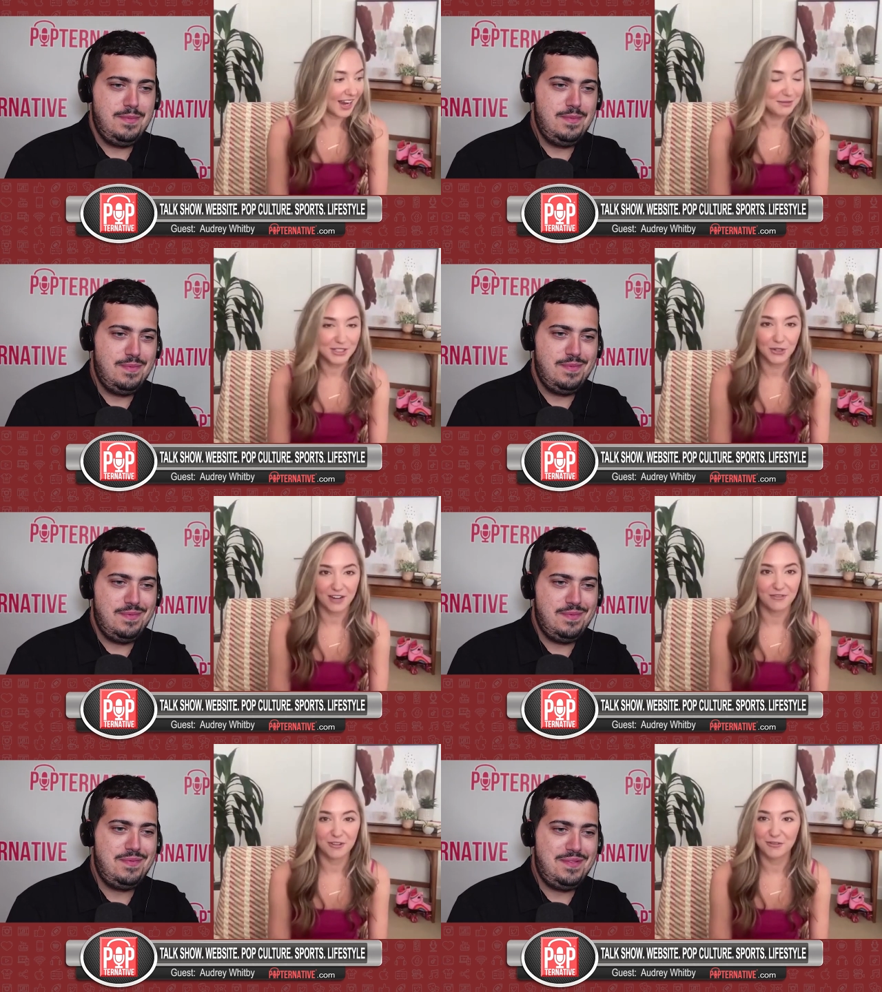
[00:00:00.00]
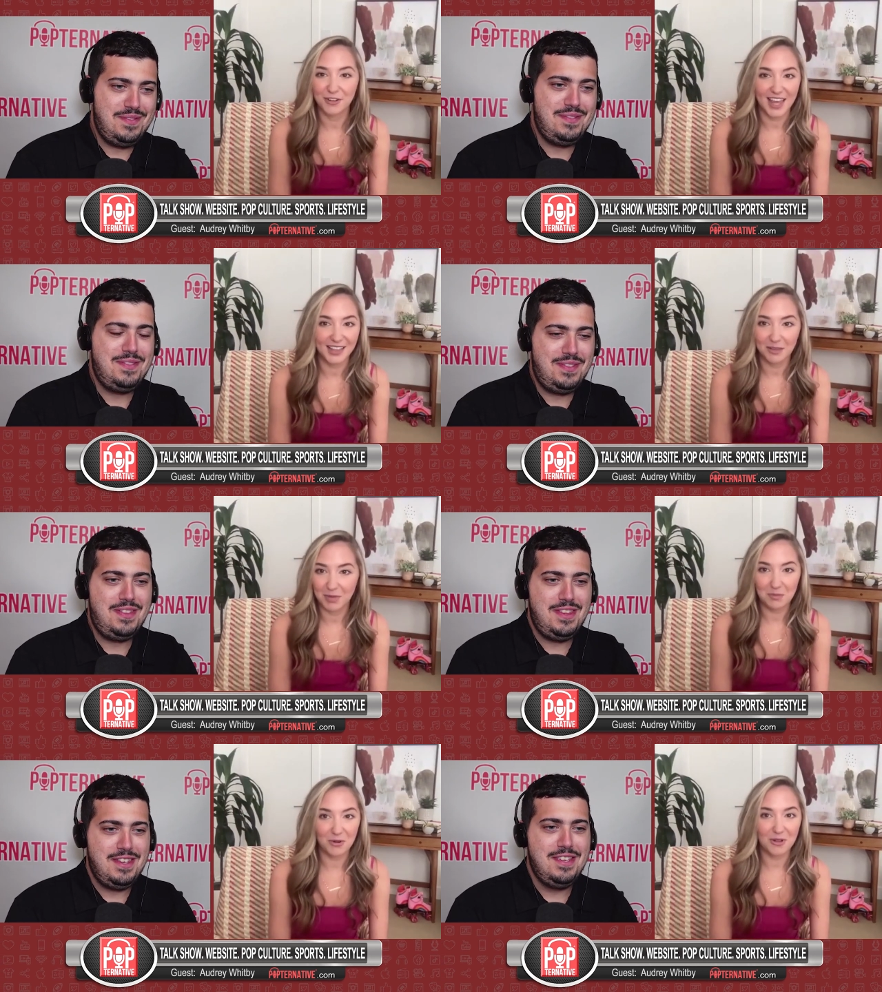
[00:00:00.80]
Speaker 1: just grateful for that, that
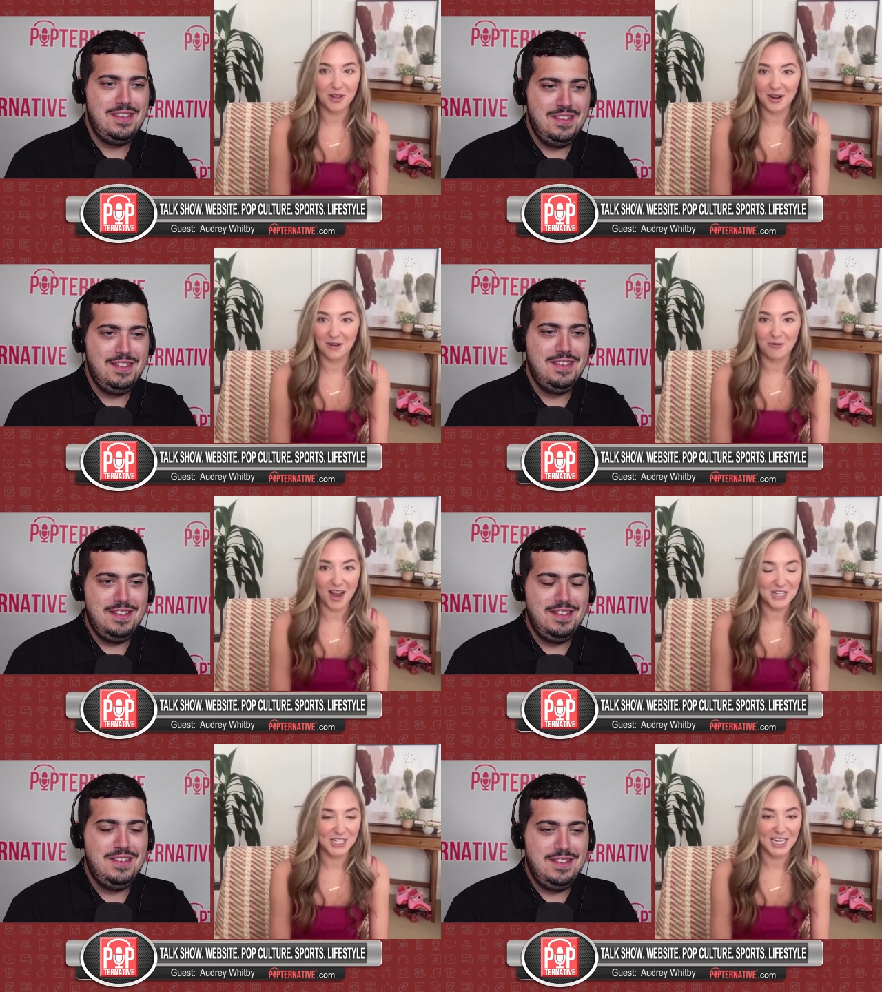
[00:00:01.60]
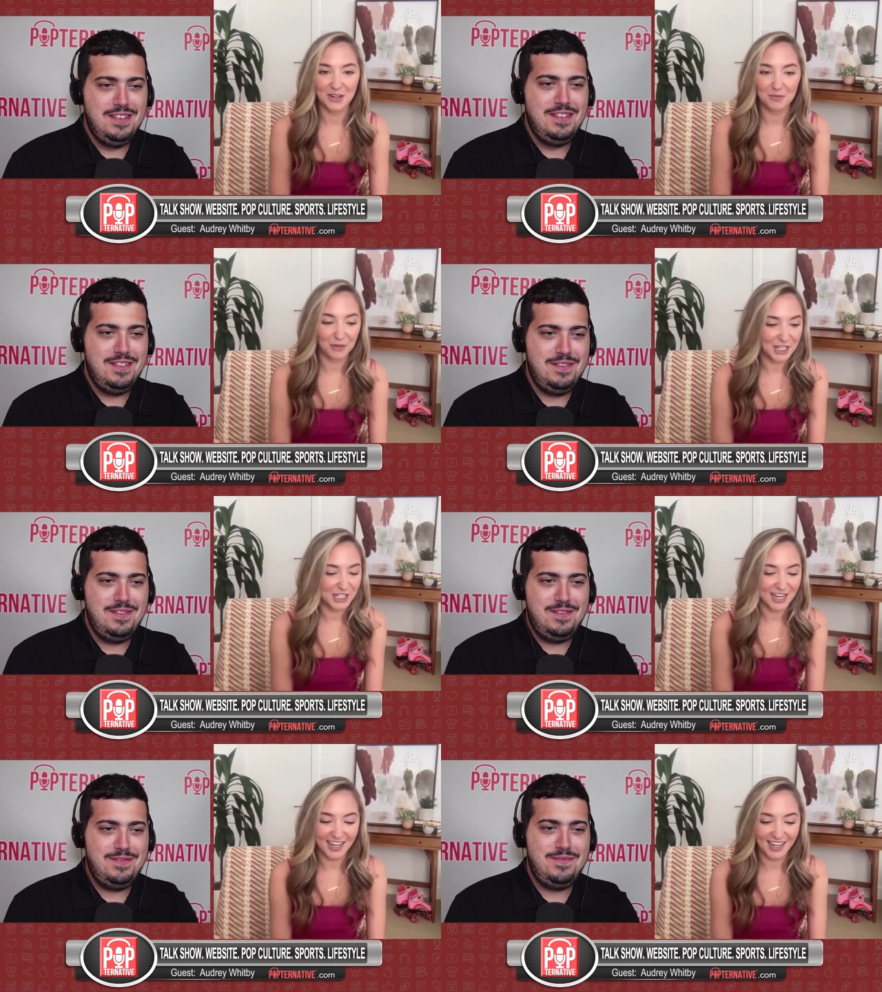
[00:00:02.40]
people are watching it and
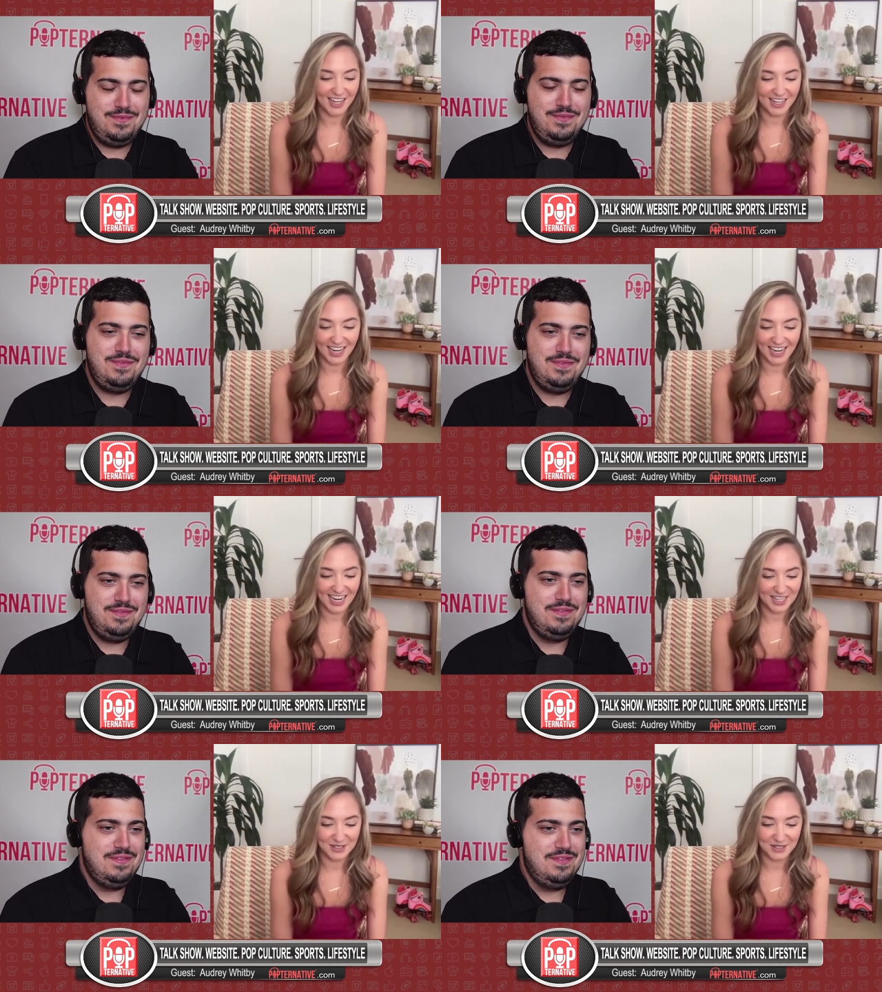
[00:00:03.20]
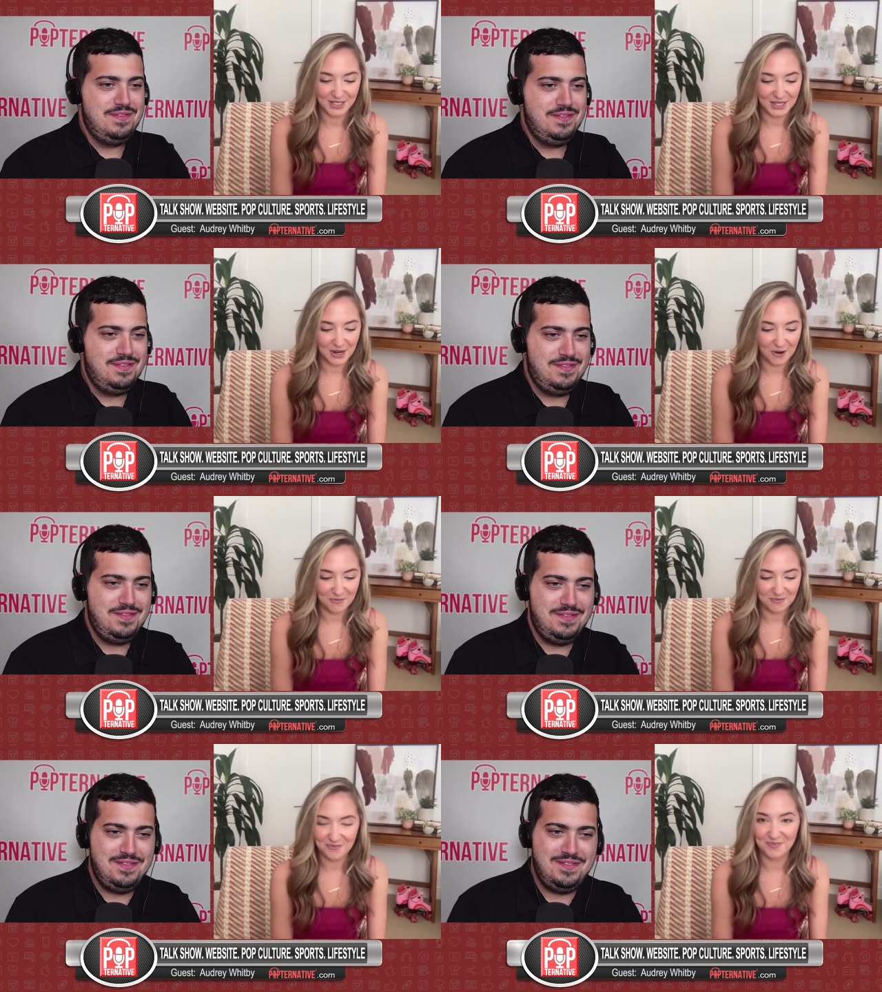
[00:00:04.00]
appreciating it. Mm-hmm. And, you know,
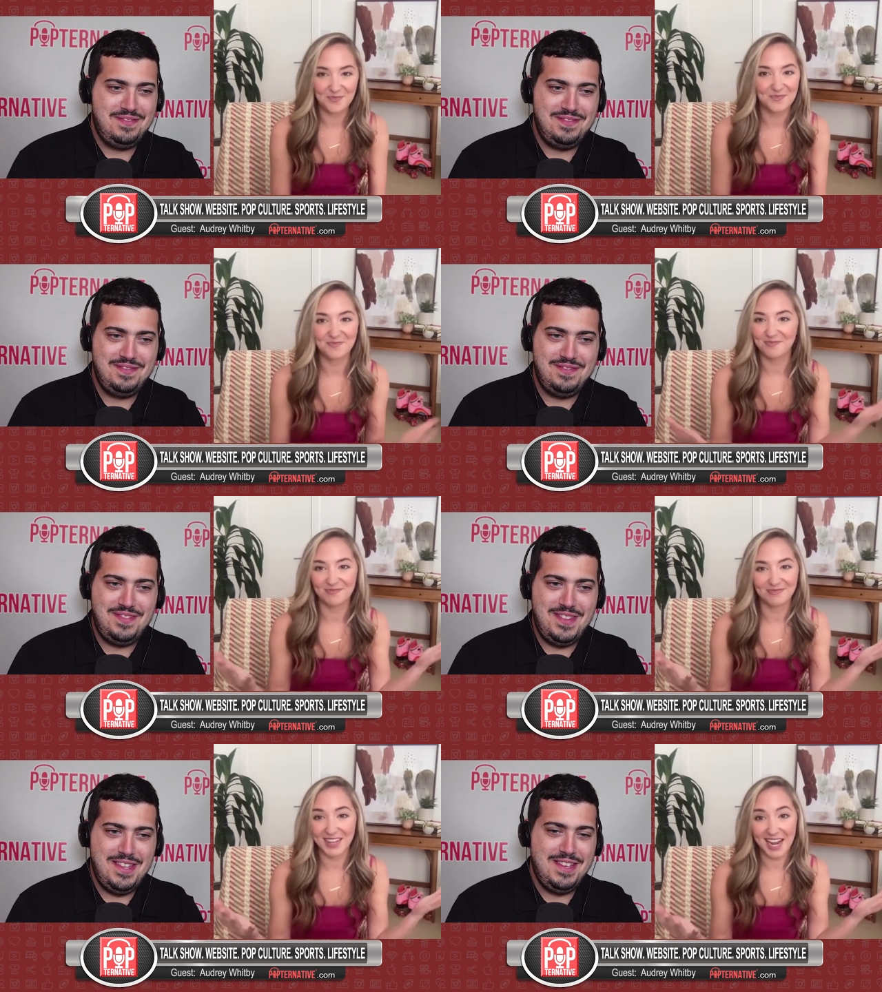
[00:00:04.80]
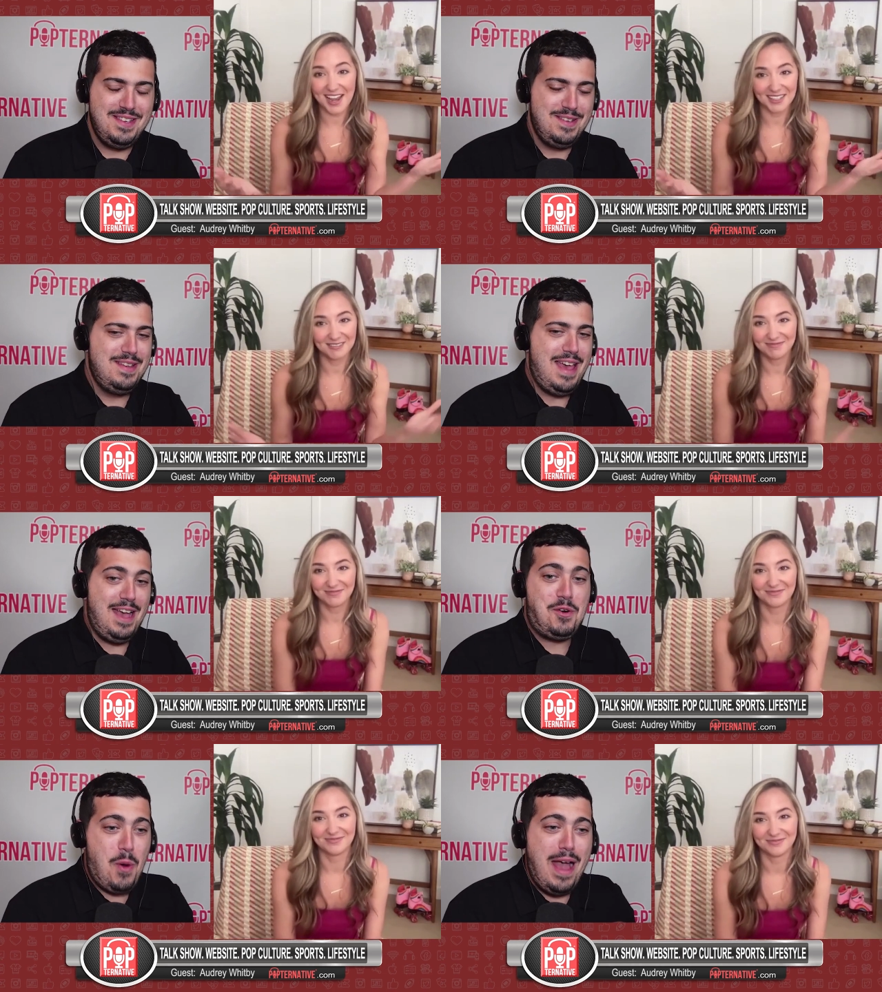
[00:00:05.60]
yeah.
Speaker 2: And
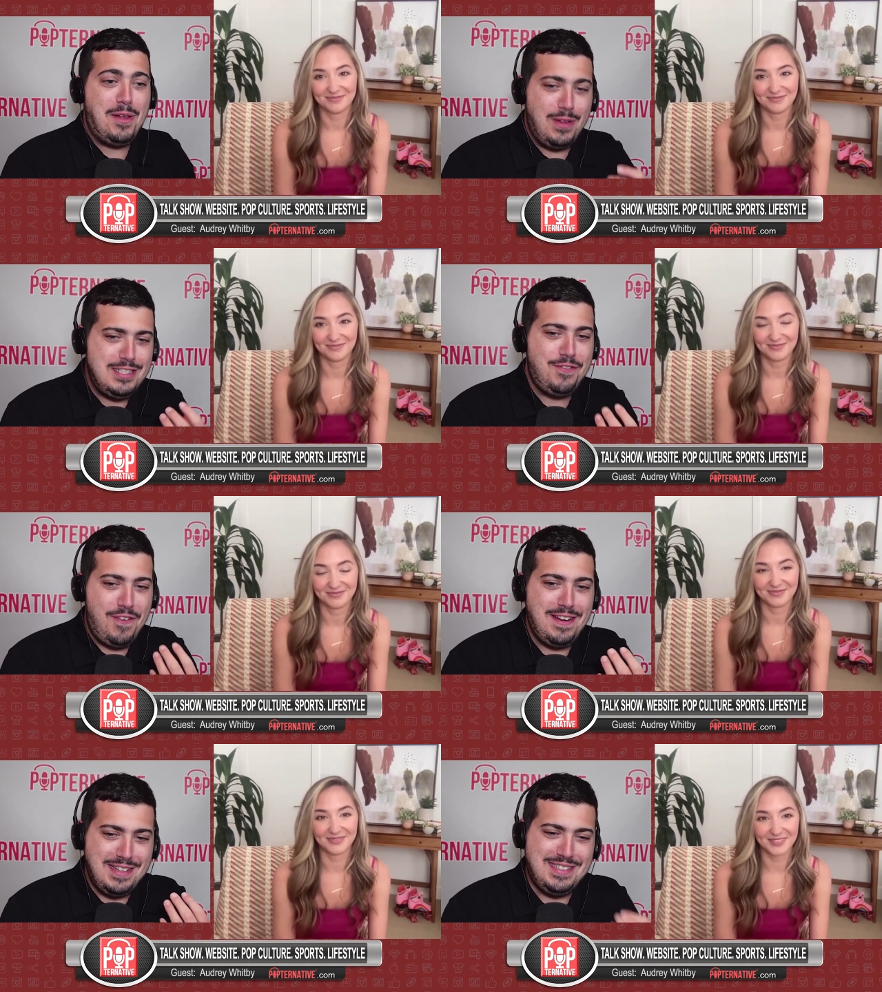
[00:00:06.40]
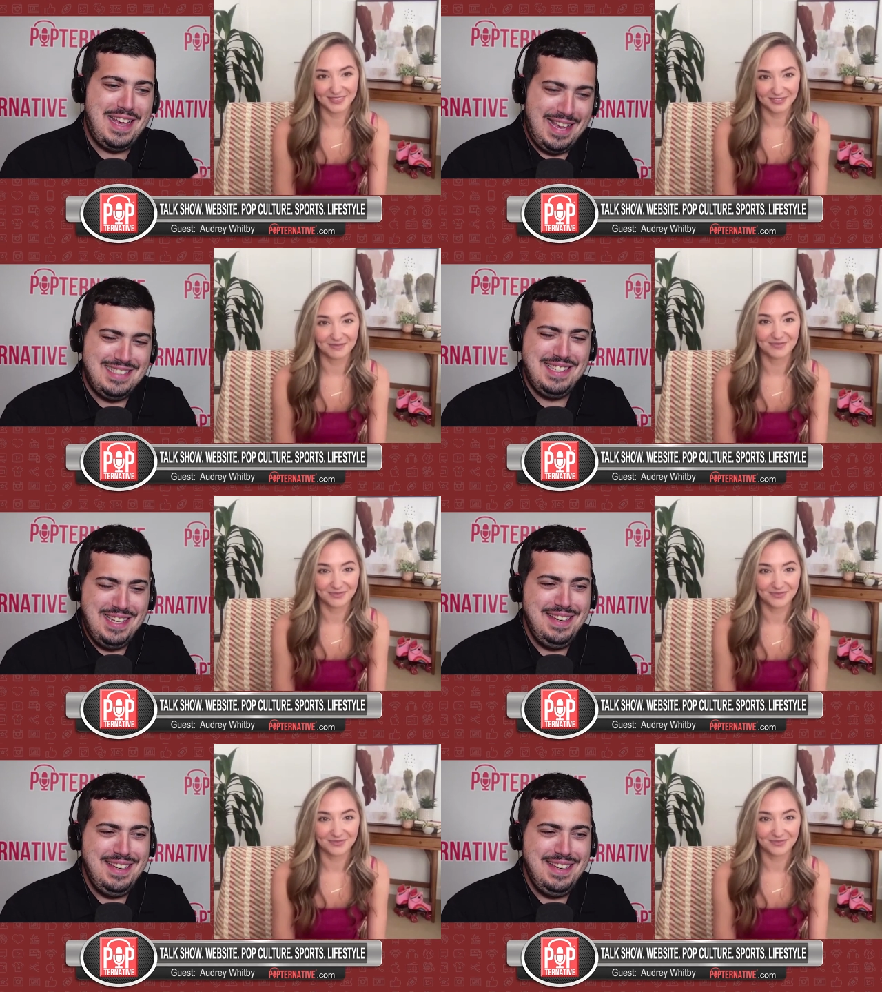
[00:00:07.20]
Crackle is fun to say, isn't it?